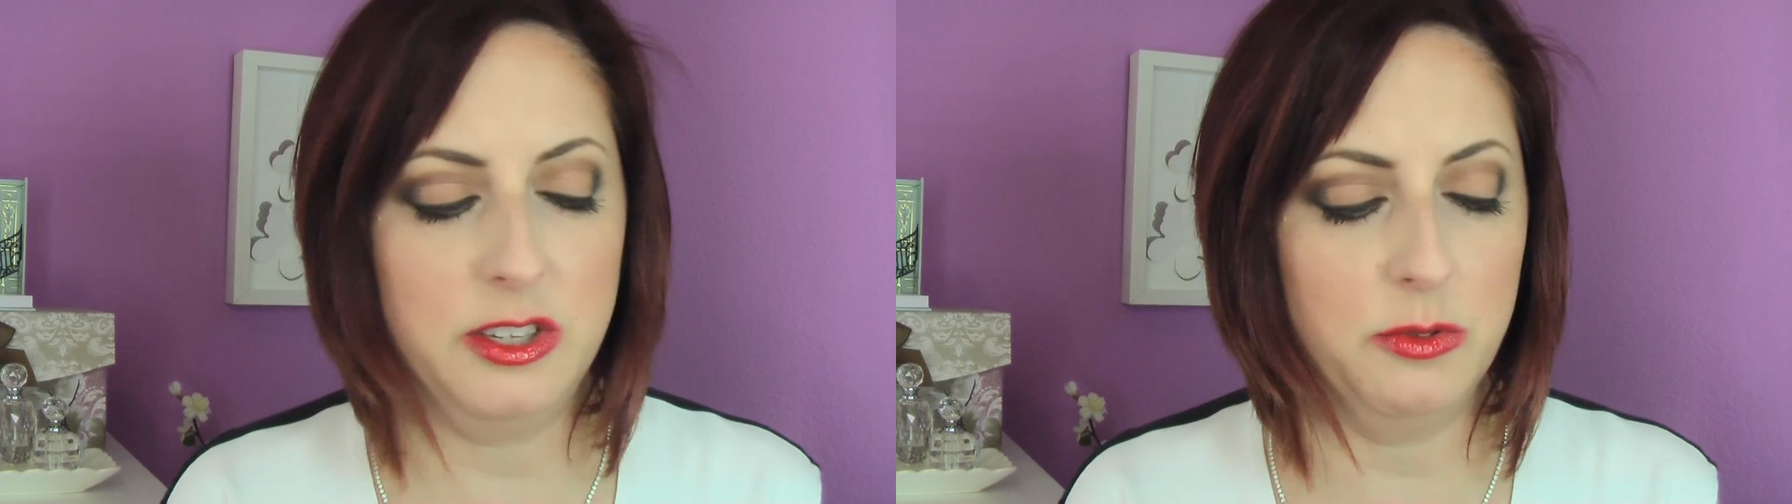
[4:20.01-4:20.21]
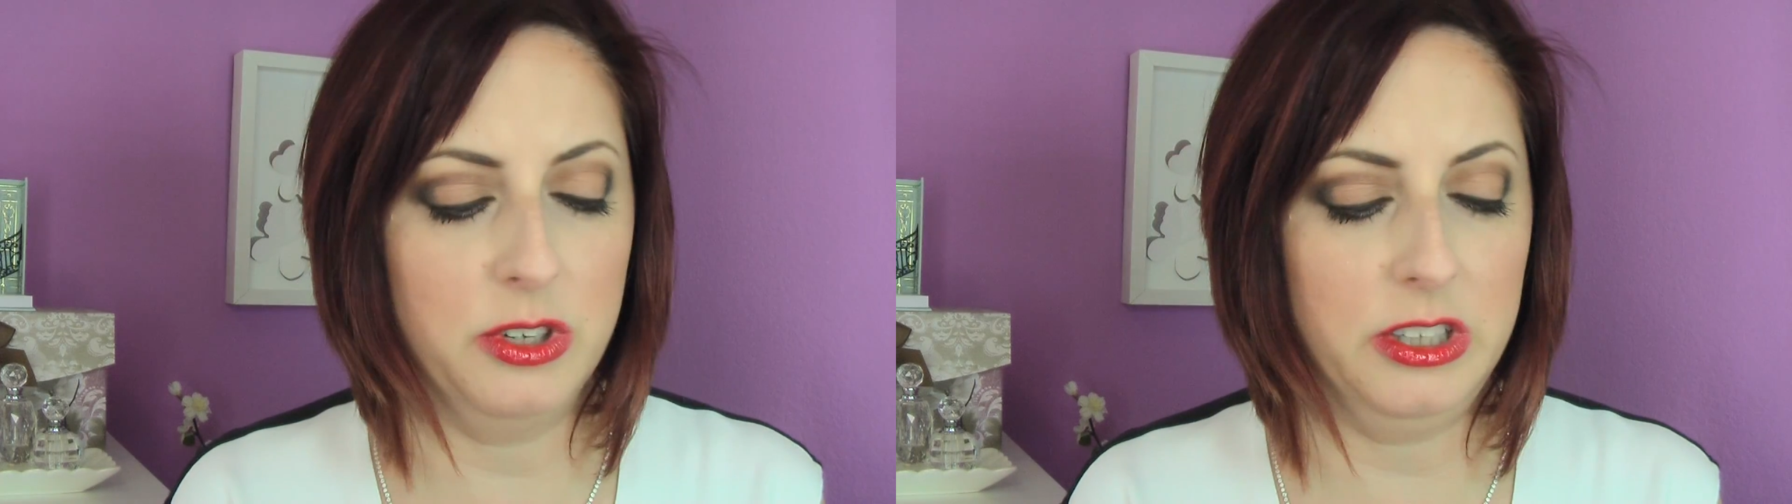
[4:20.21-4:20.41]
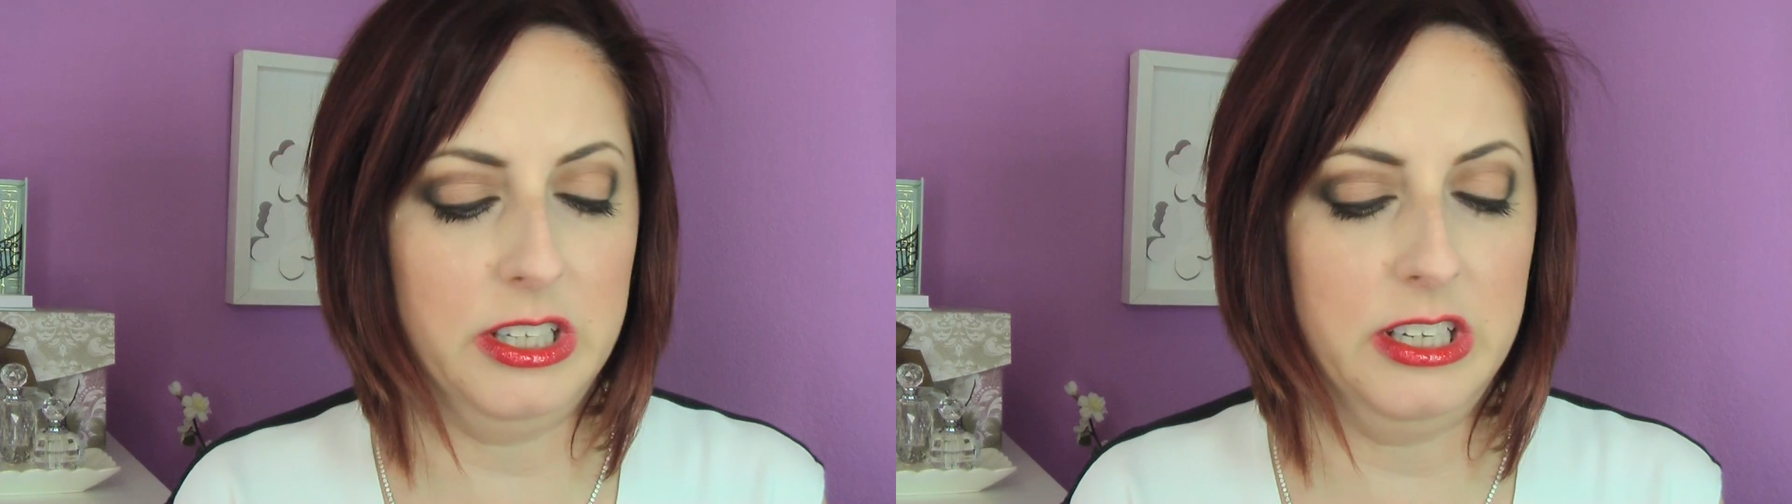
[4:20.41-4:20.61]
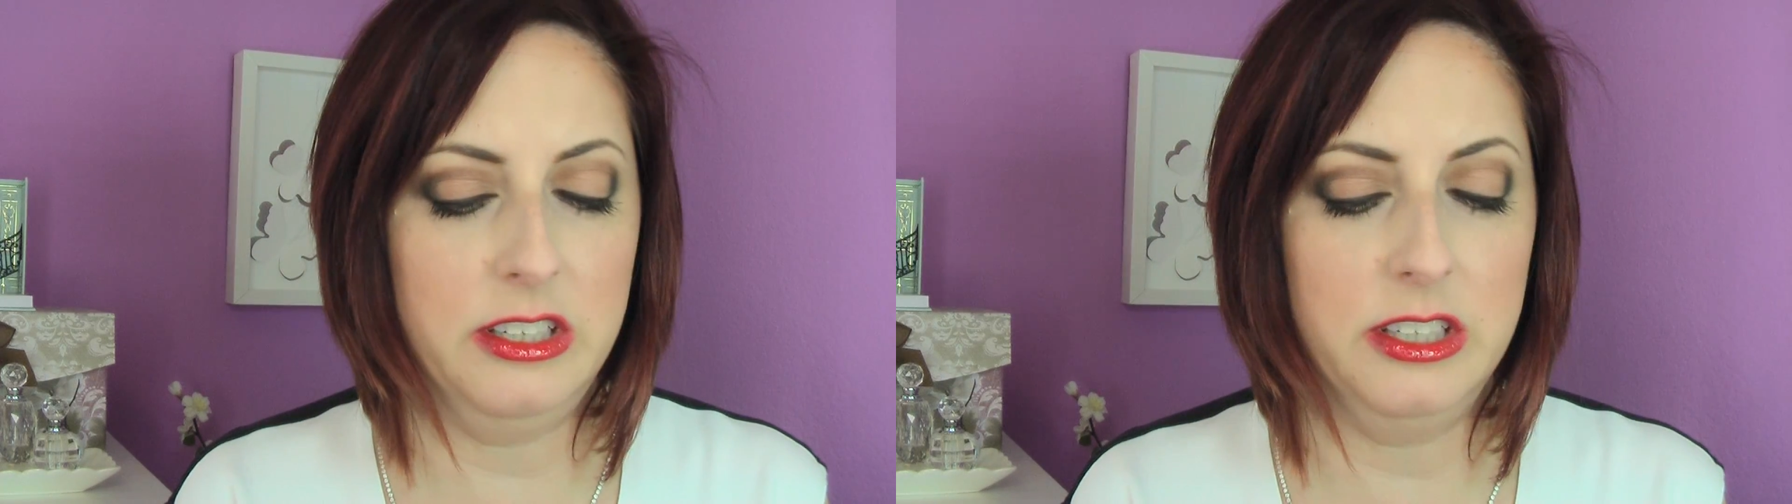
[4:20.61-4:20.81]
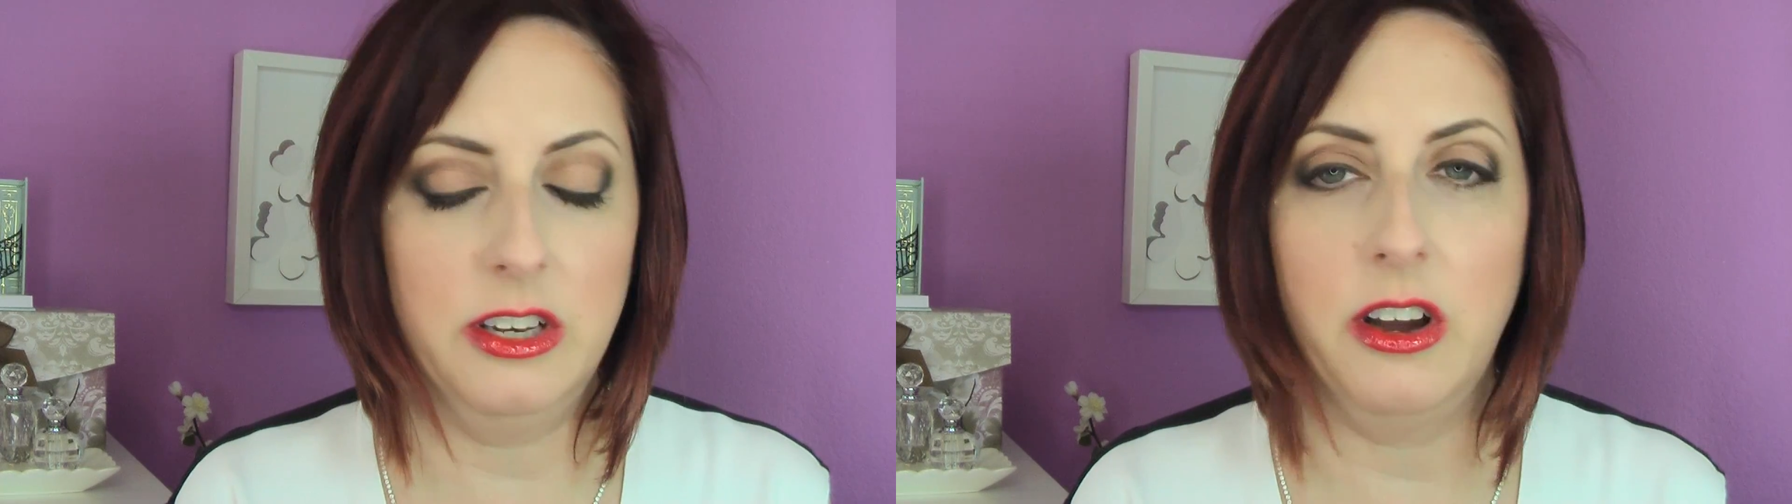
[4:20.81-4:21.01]
It really
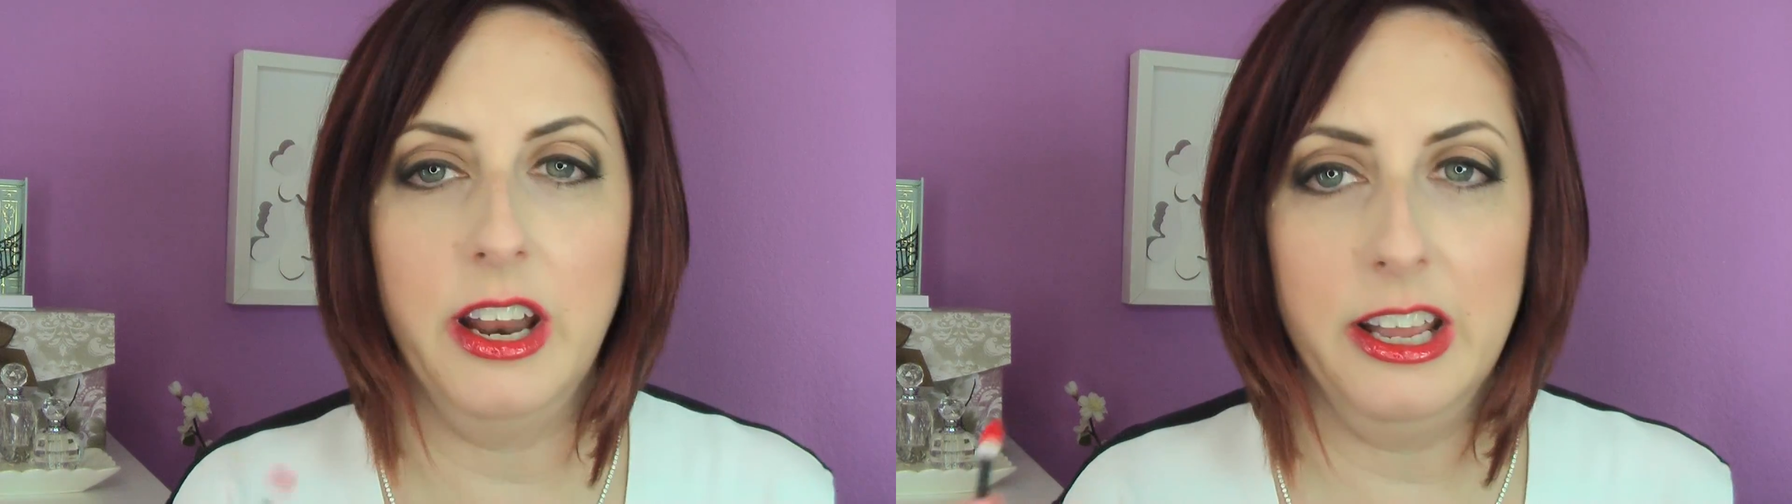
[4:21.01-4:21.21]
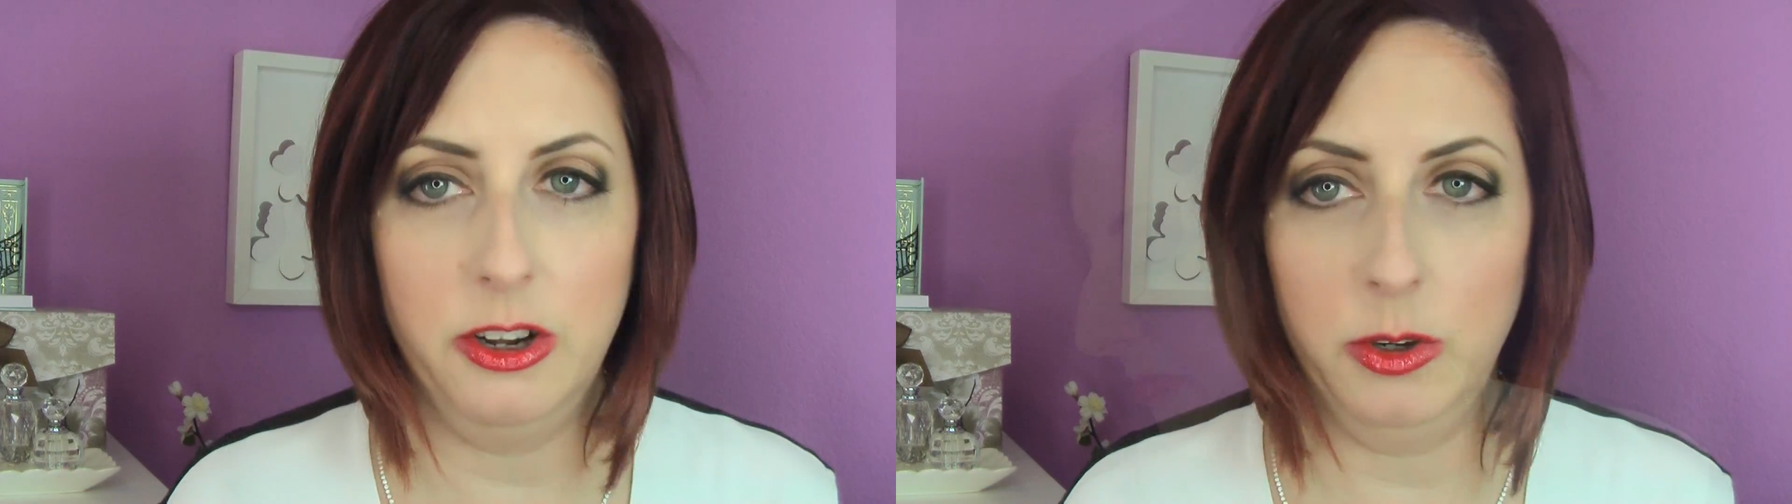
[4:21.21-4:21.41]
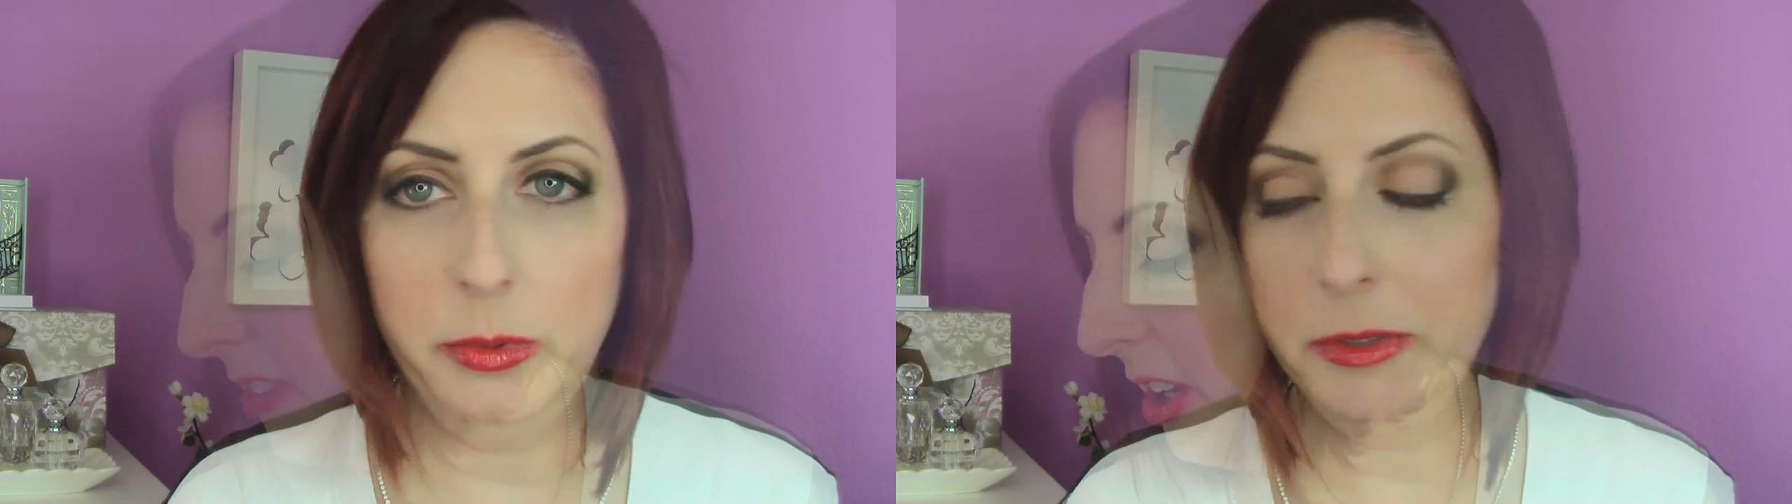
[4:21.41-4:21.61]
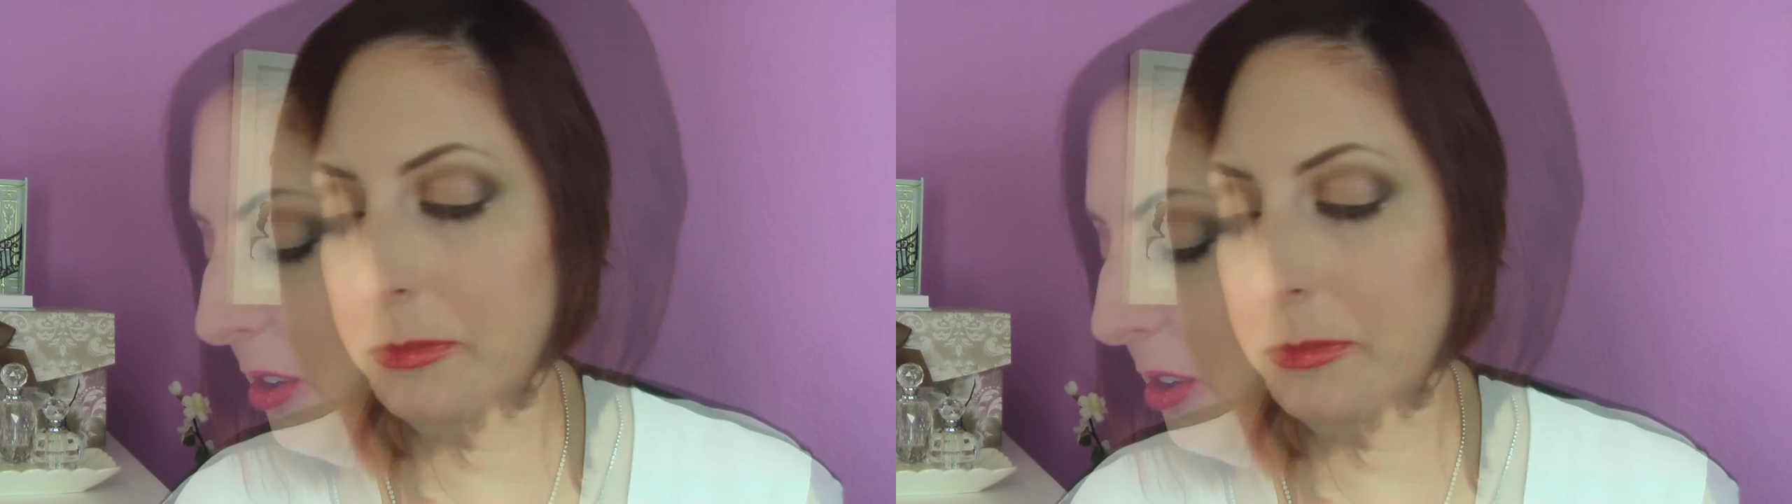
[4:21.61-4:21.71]
did not help.